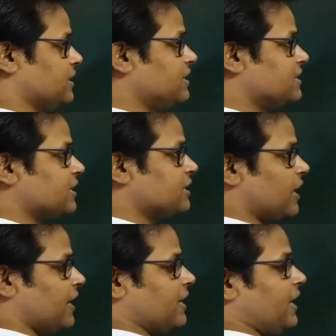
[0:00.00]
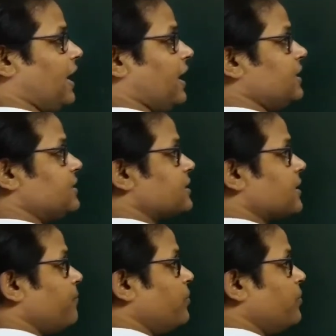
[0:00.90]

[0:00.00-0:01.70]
In such a case,